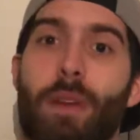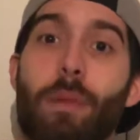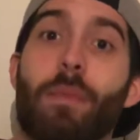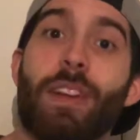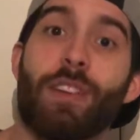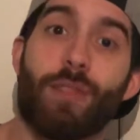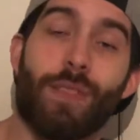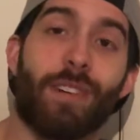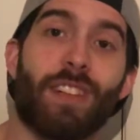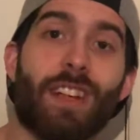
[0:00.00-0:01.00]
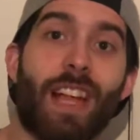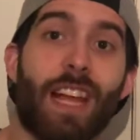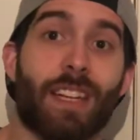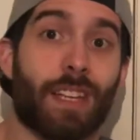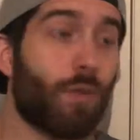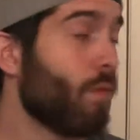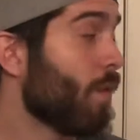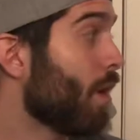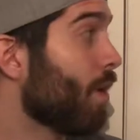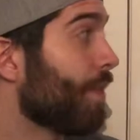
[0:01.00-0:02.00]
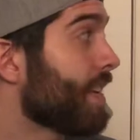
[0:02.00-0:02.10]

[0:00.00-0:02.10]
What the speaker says: Maybe I'm eating 2,000 a day, and it's like, whoa,